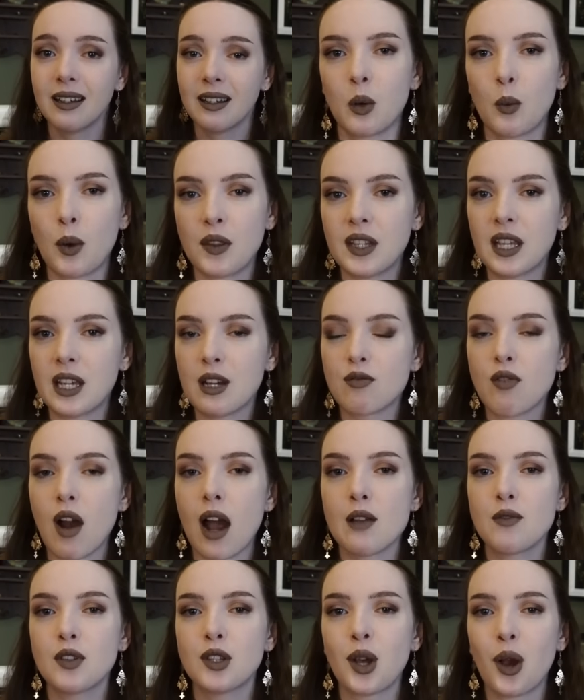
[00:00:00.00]
When they
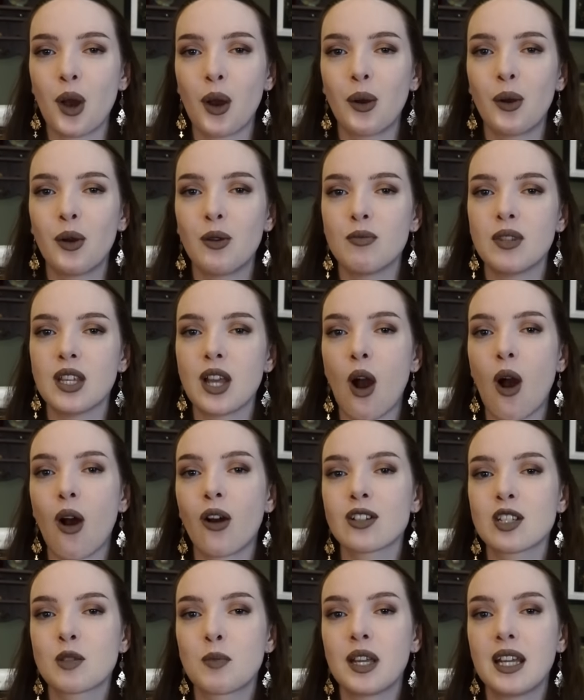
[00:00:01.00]
arrive at the home, the
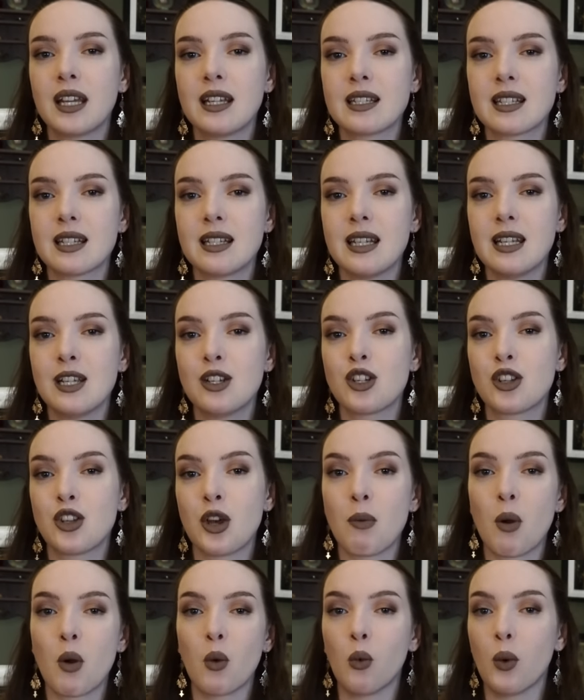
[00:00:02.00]
aunts begin to teach
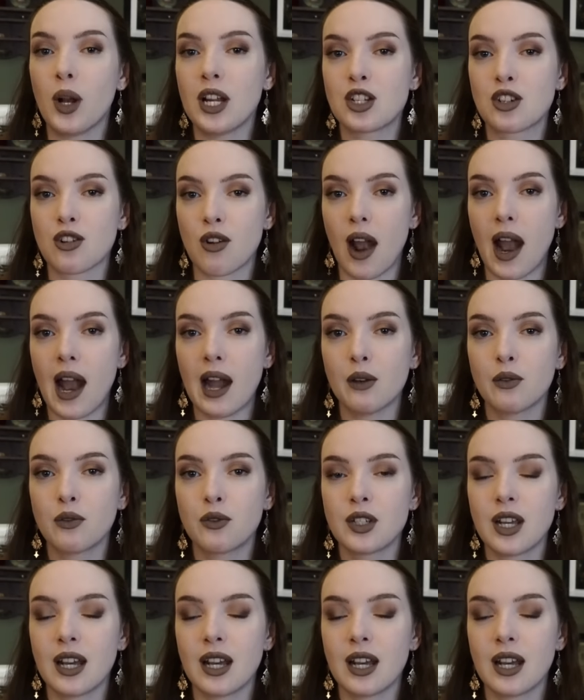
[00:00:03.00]
them witchcraft,